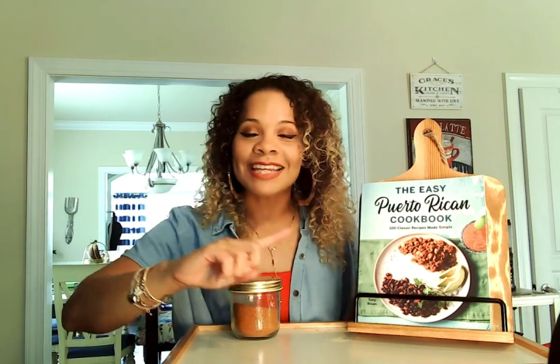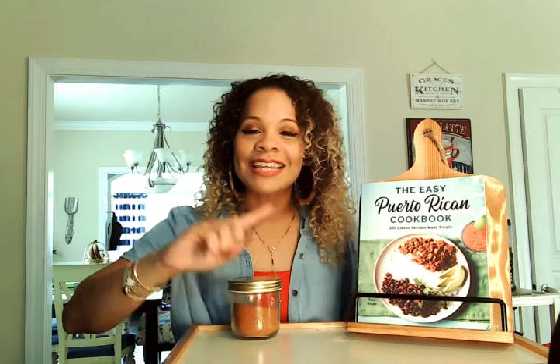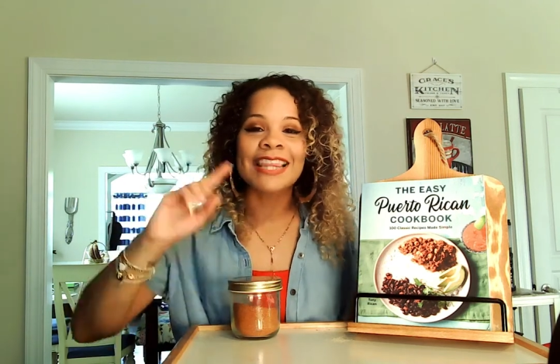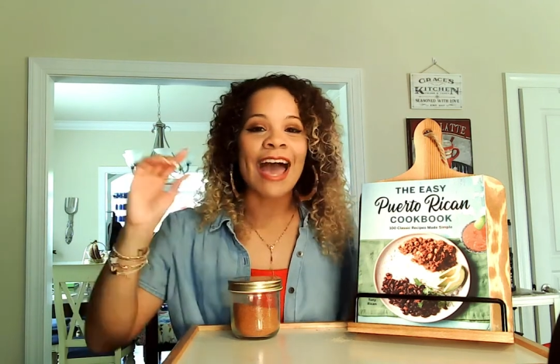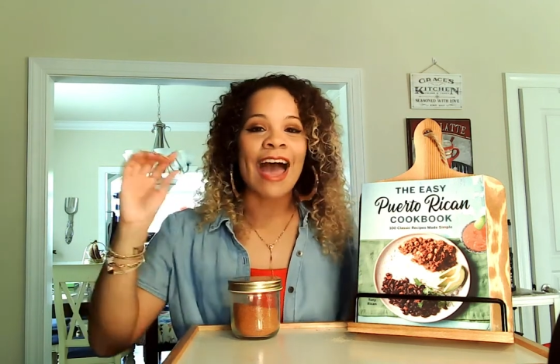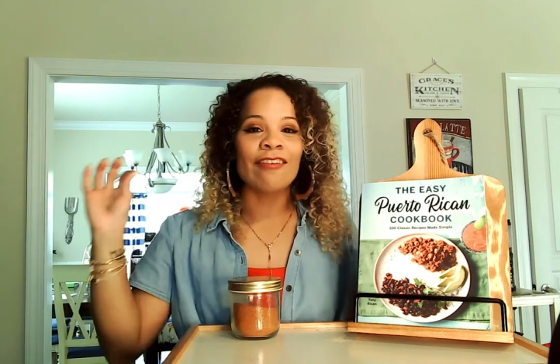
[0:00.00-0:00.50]

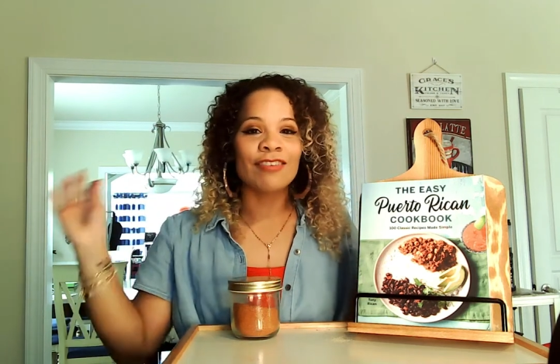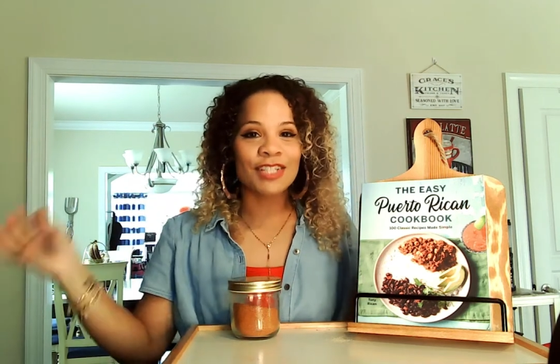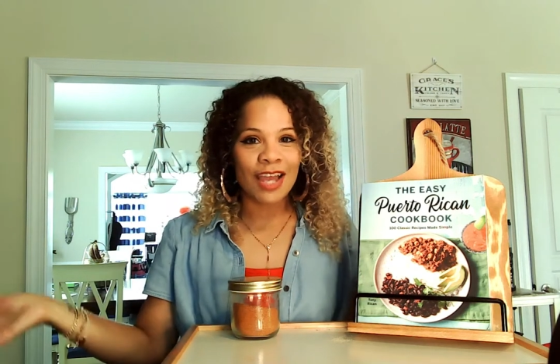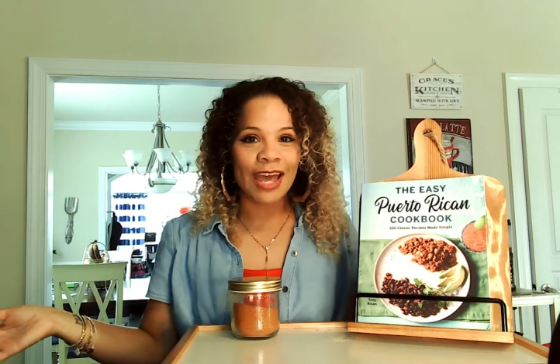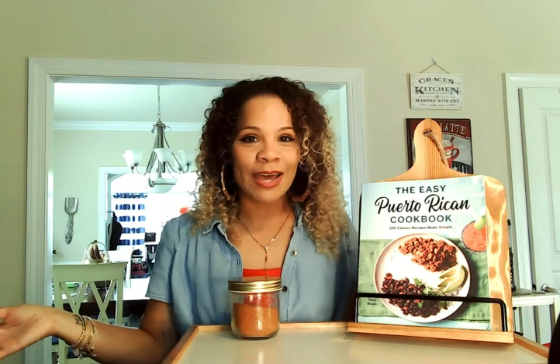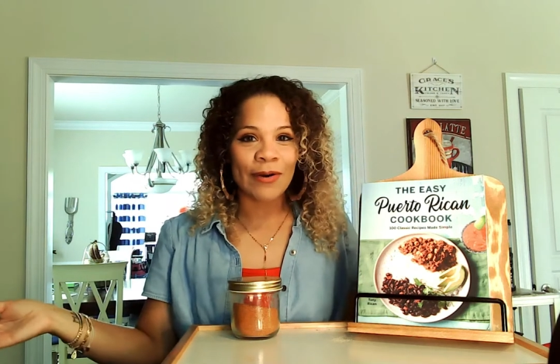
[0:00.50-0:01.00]
the Average
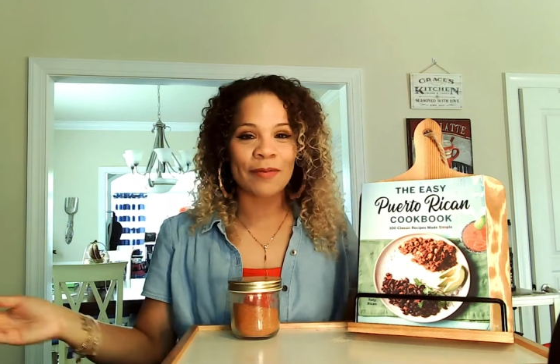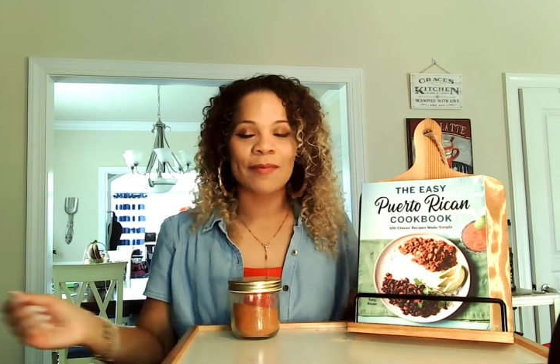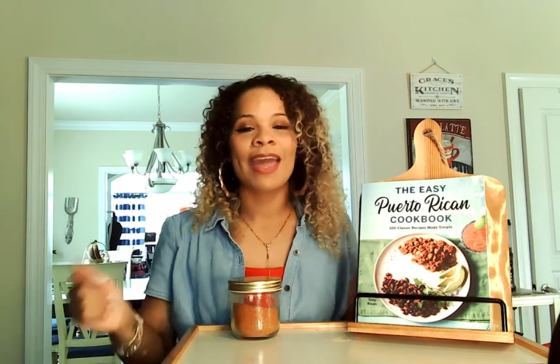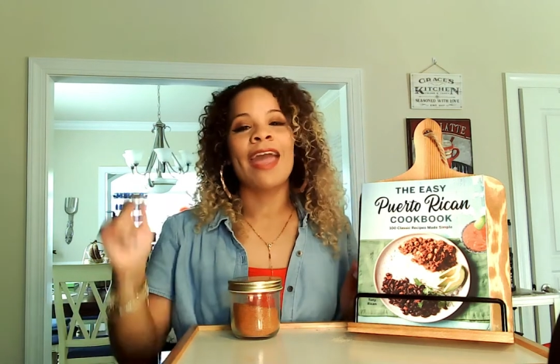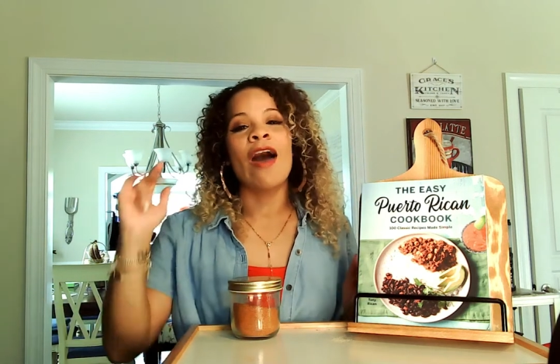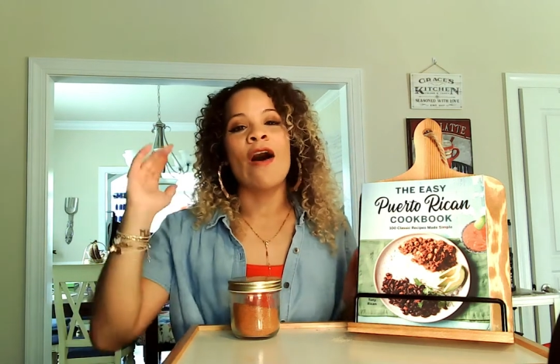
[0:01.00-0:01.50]
Guy
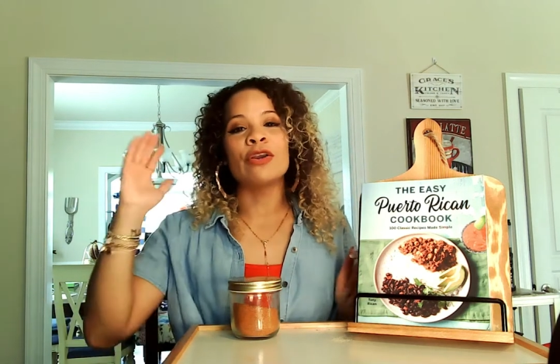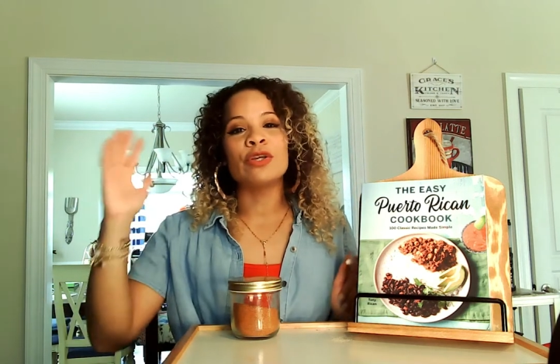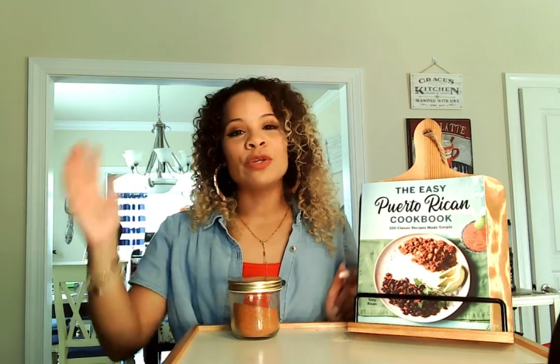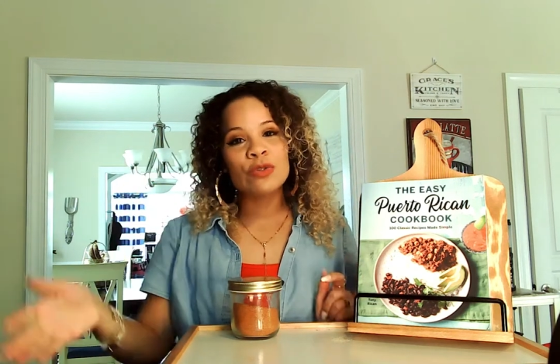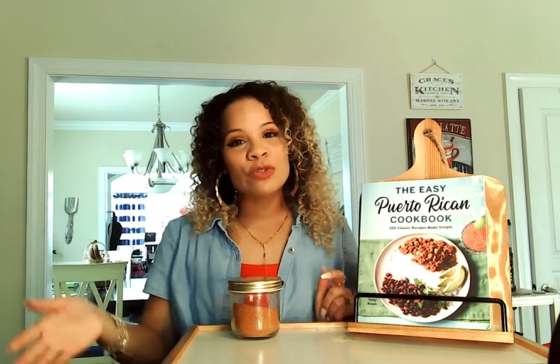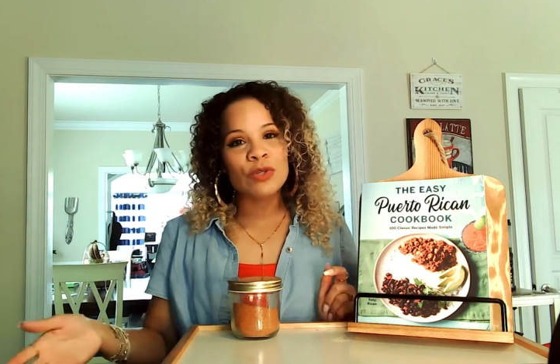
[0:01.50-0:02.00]
Gourmet, on
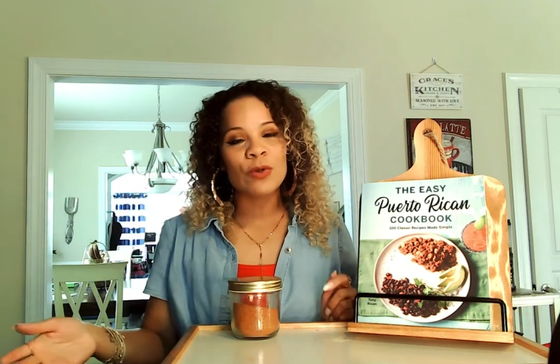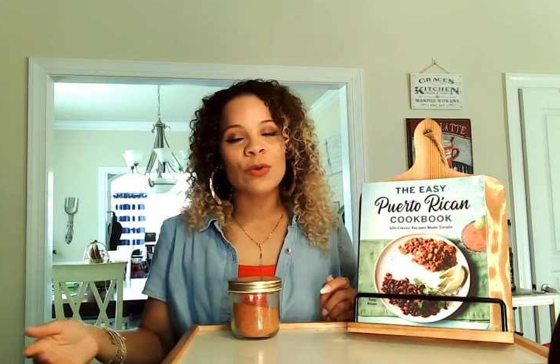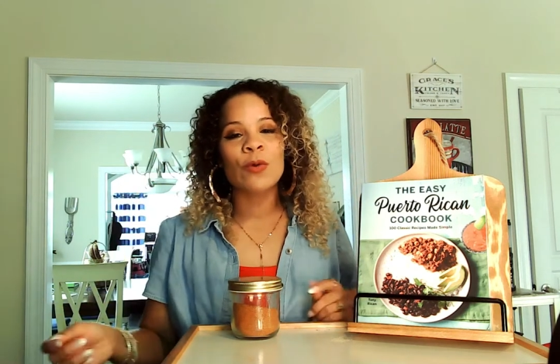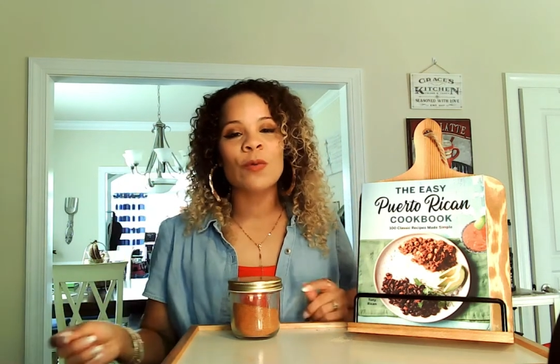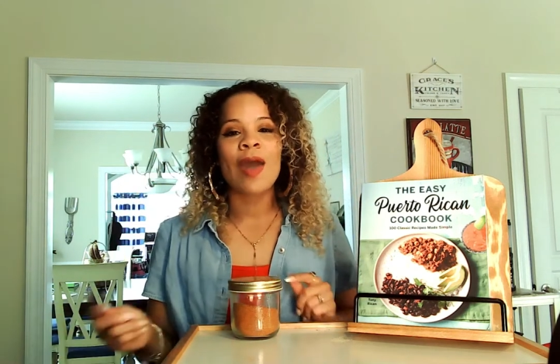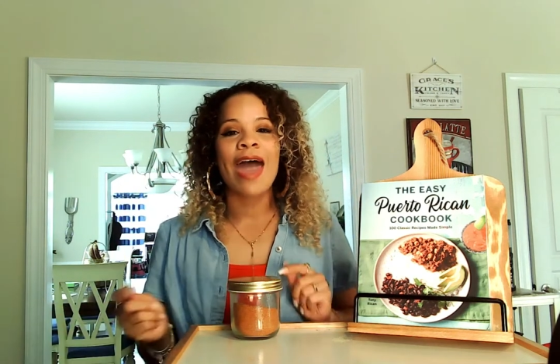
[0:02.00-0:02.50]

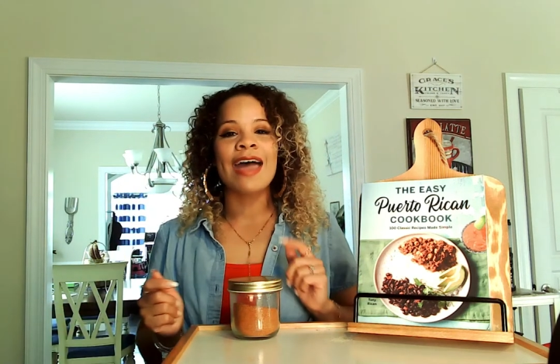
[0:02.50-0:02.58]
YouTube and